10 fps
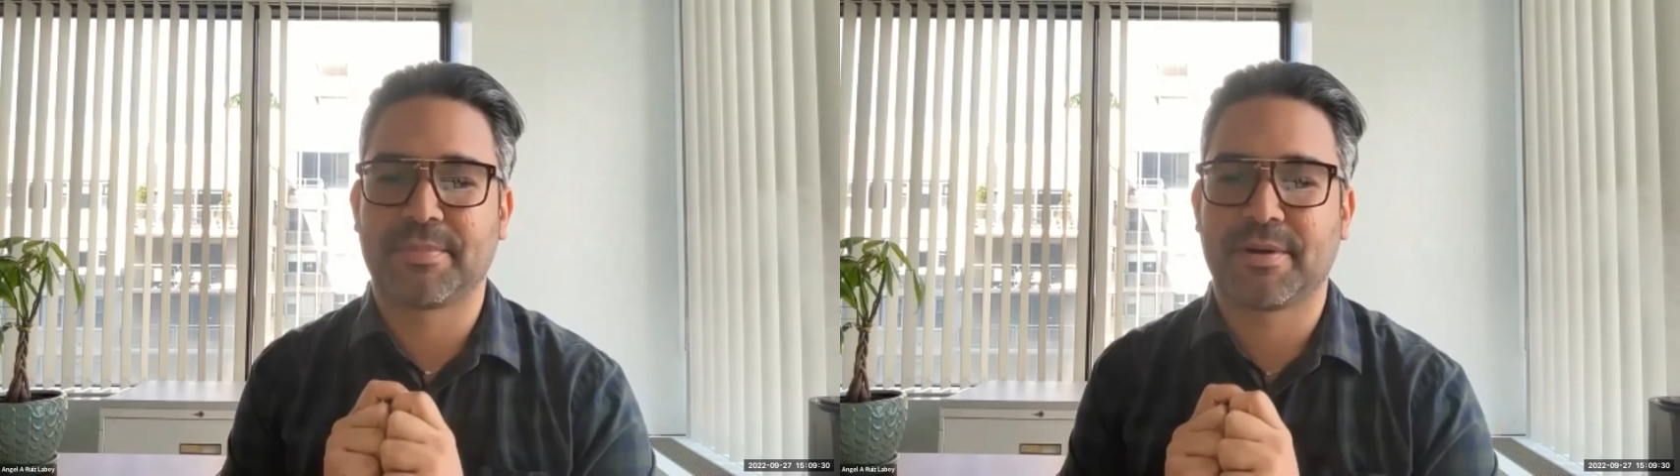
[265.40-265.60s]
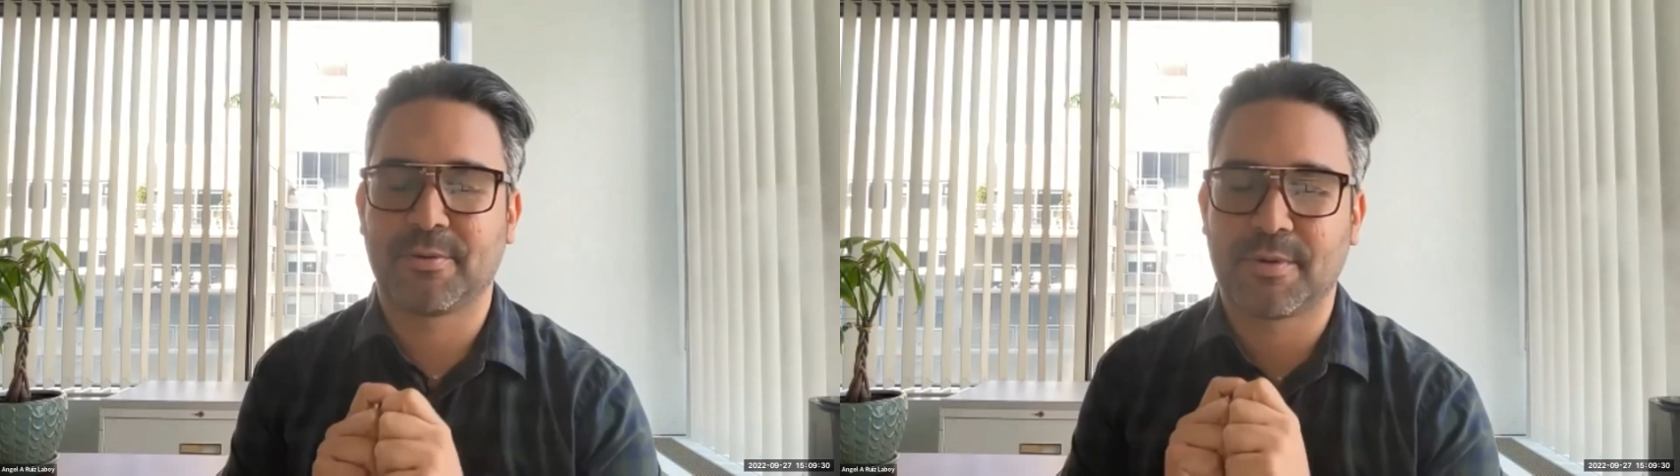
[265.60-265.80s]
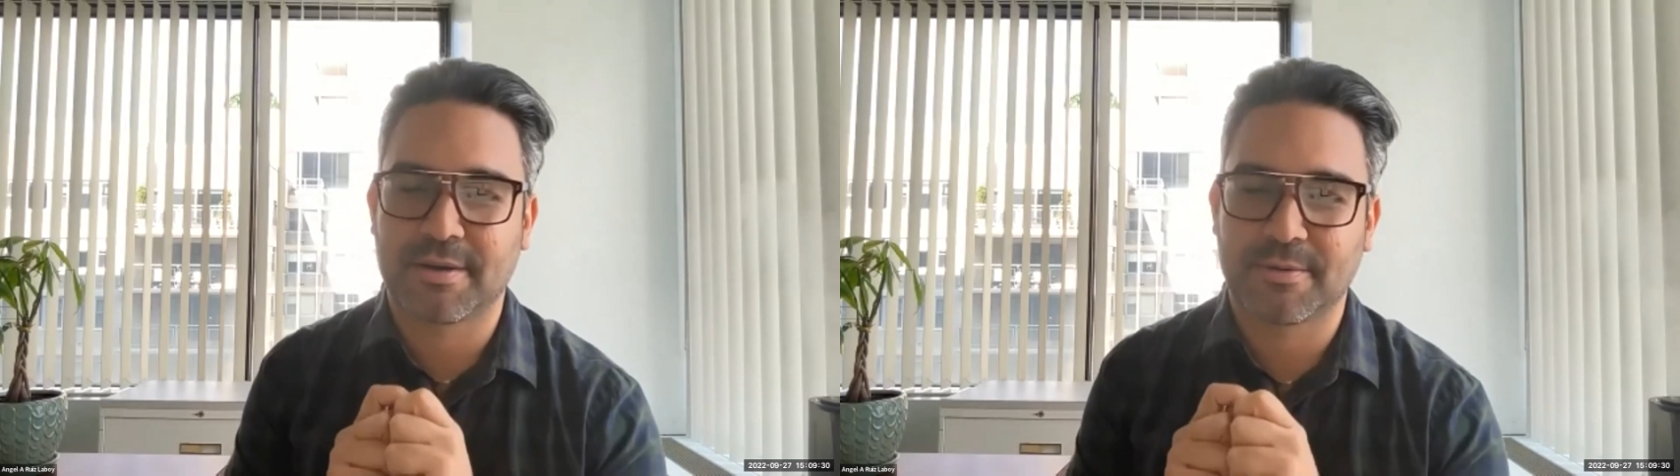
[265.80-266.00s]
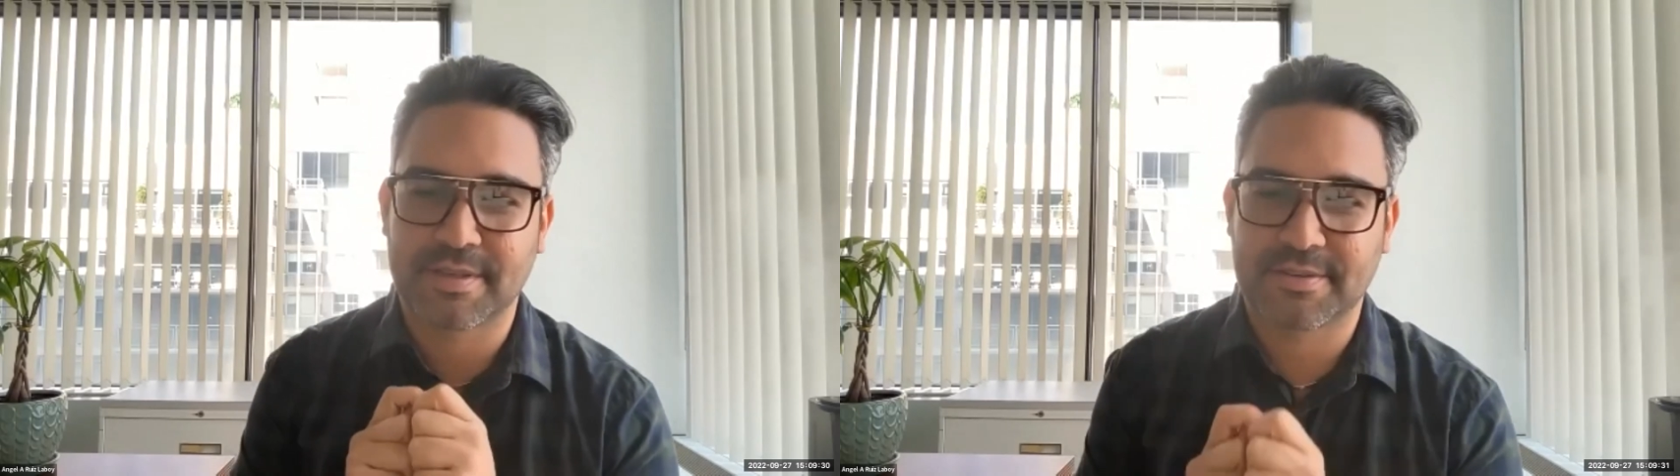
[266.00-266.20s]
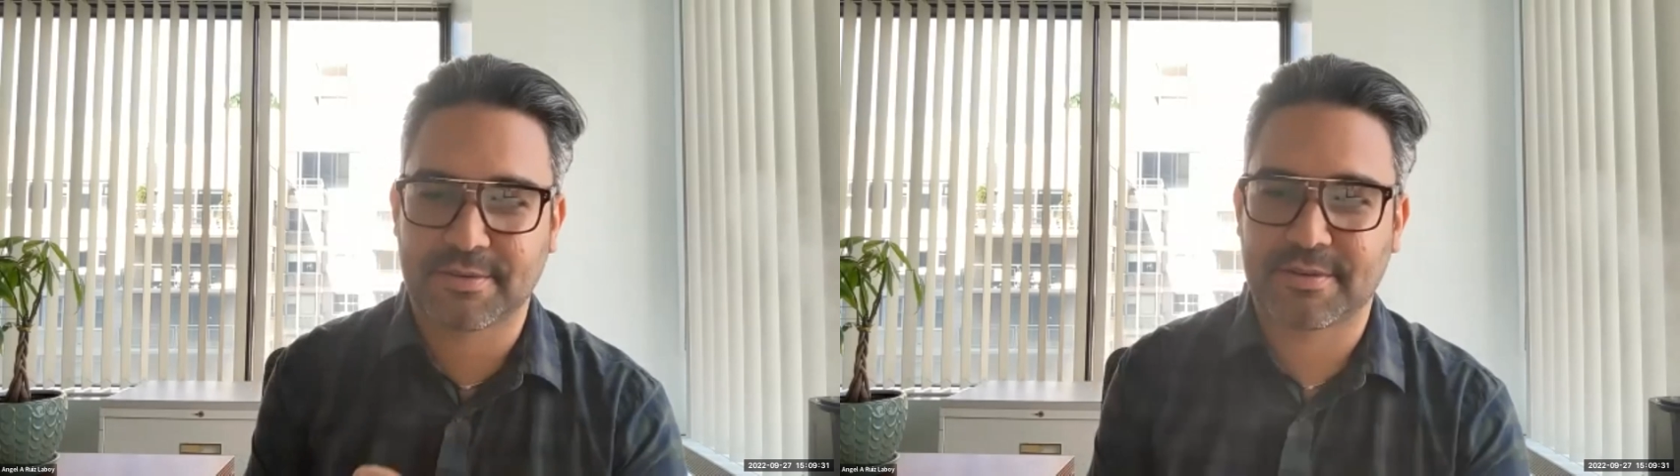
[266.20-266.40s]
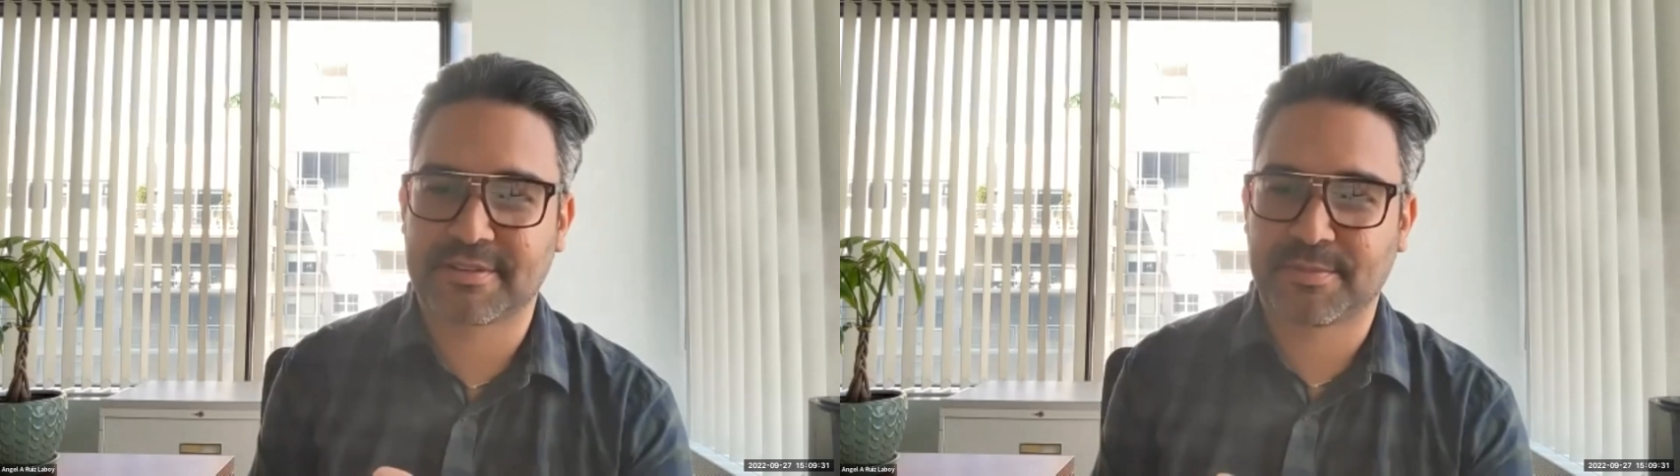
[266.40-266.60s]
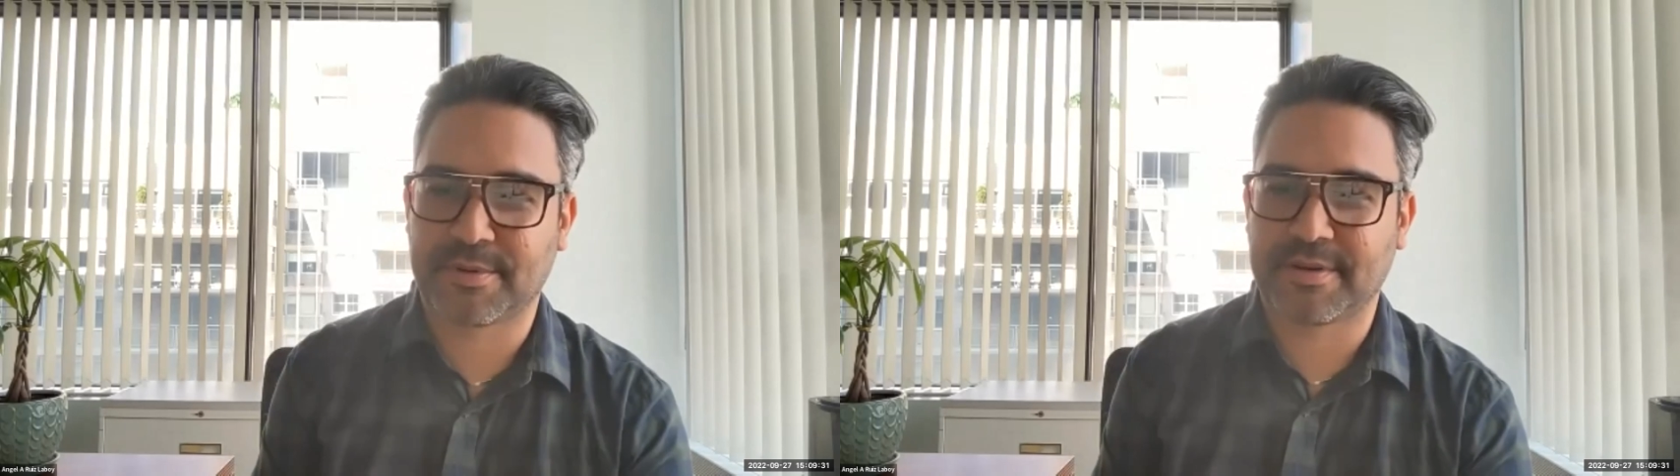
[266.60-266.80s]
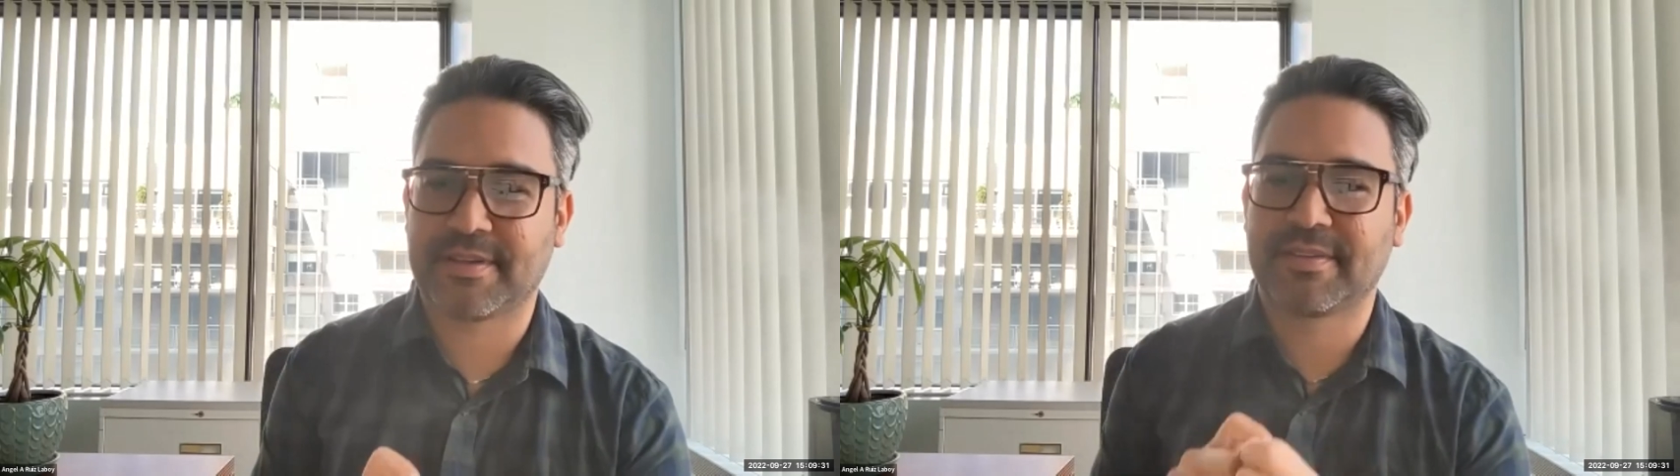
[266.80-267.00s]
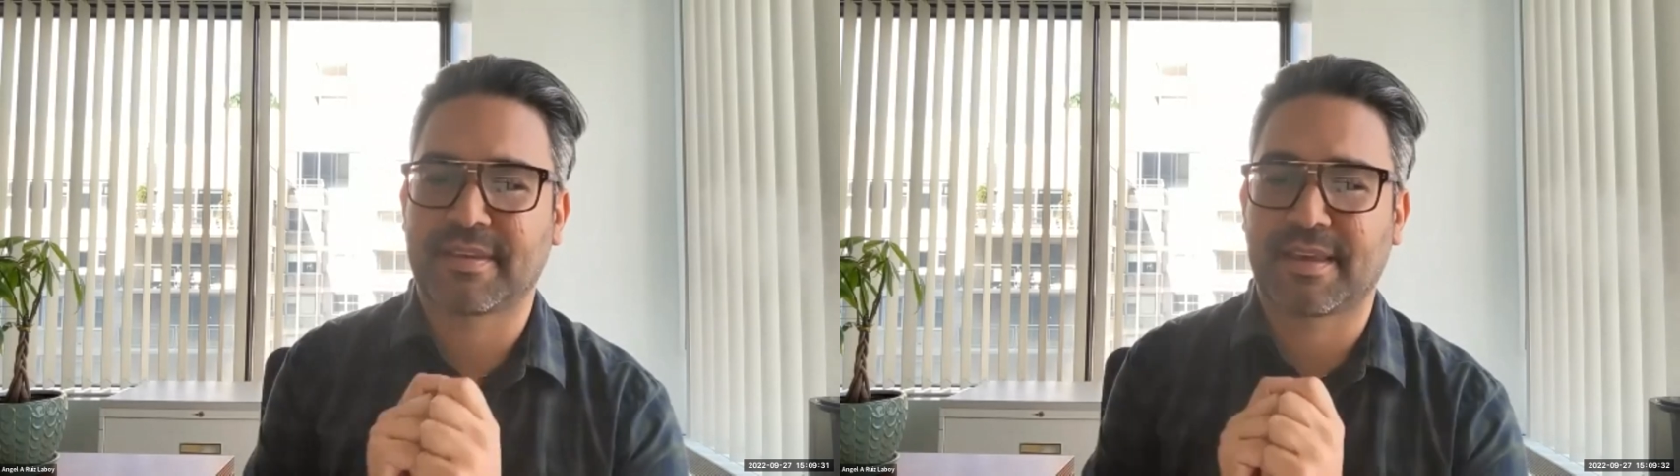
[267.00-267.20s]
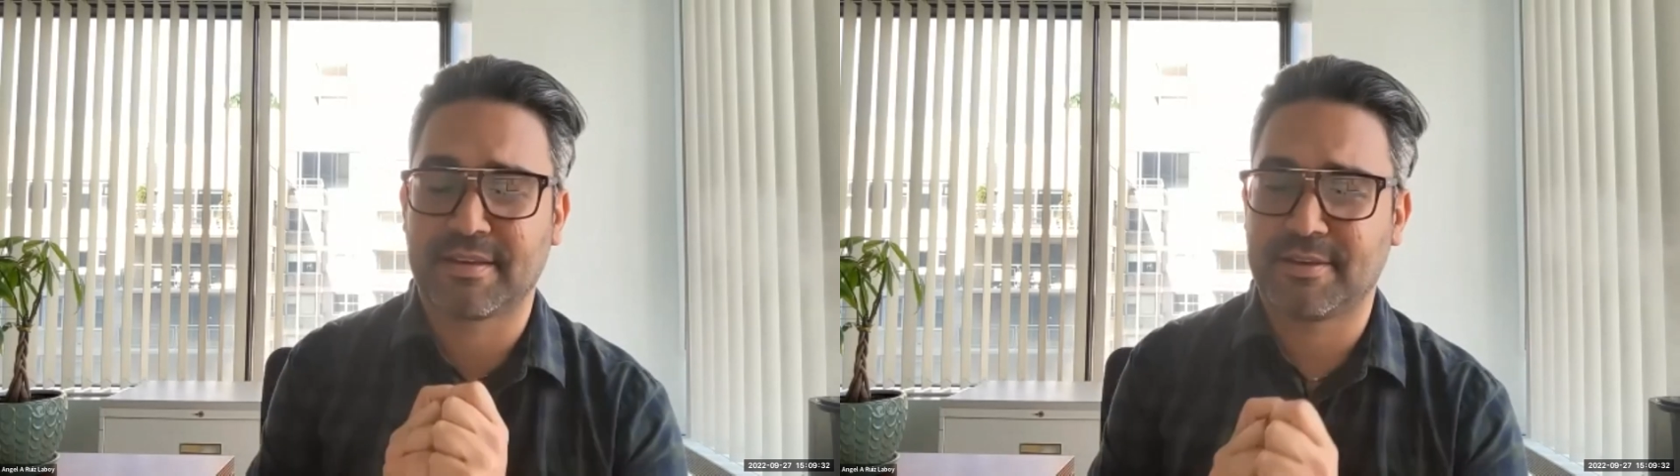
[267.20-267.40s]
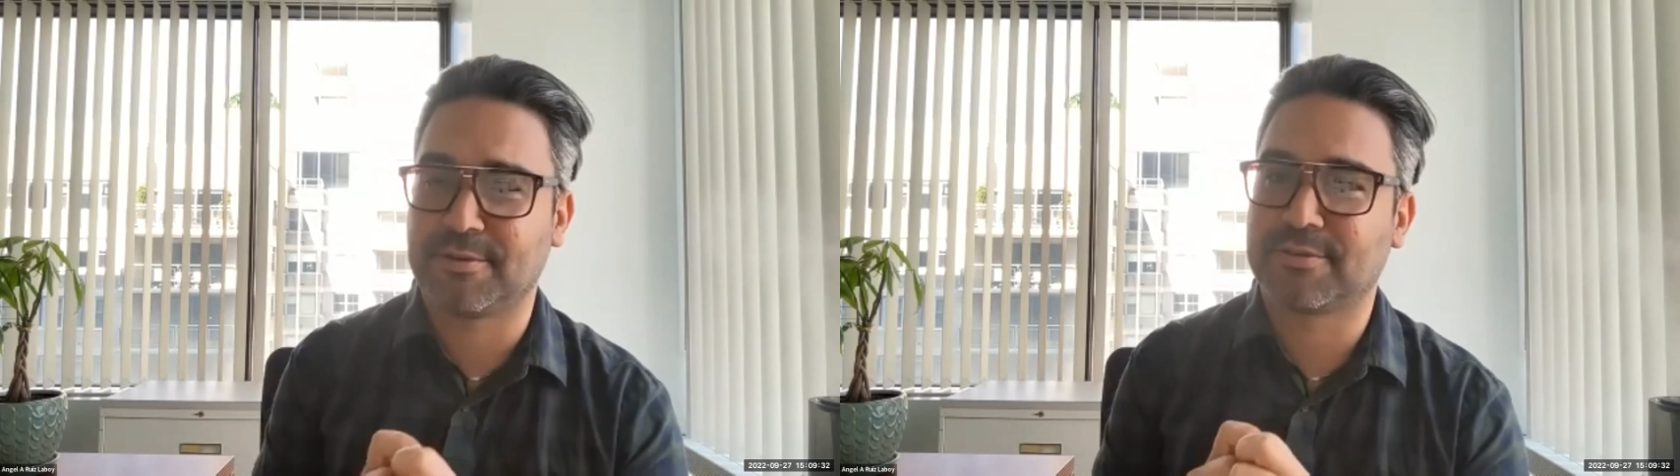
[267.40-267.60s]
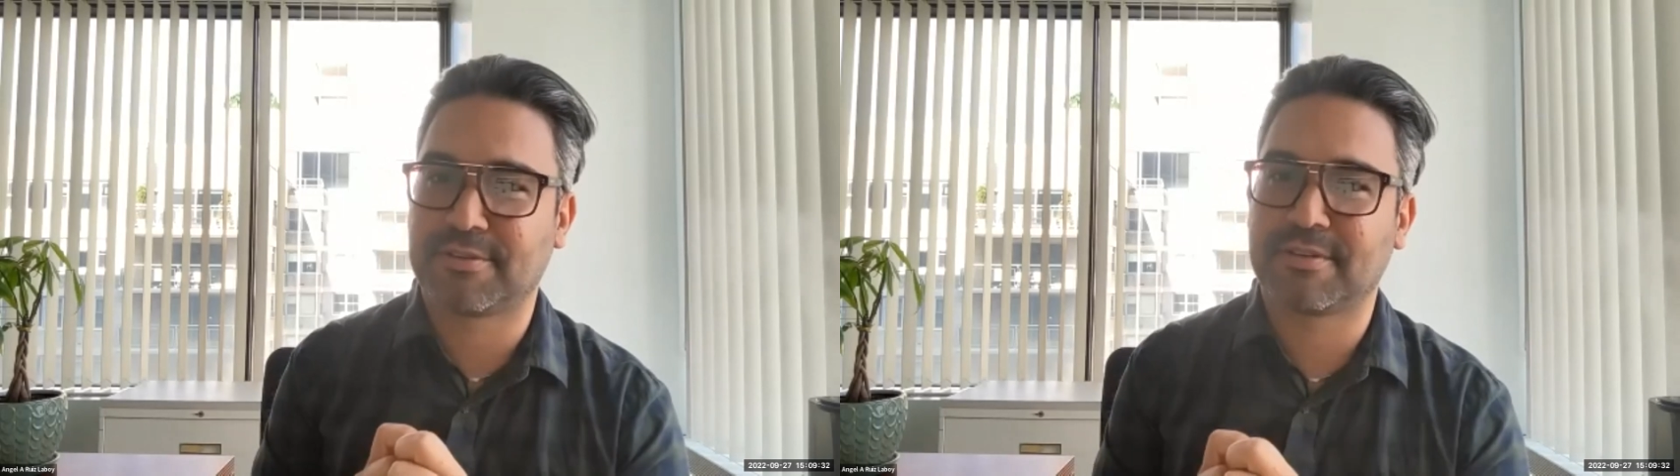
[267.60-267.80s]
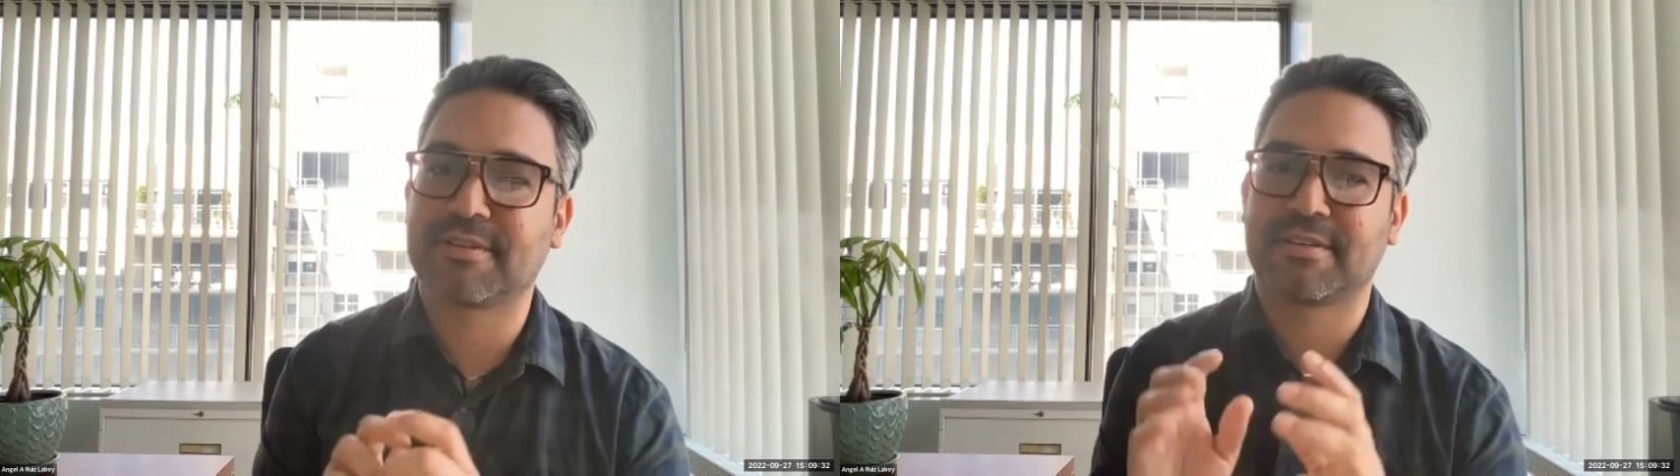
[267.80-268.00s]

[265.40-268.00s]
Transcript: about what was your experience at Houston?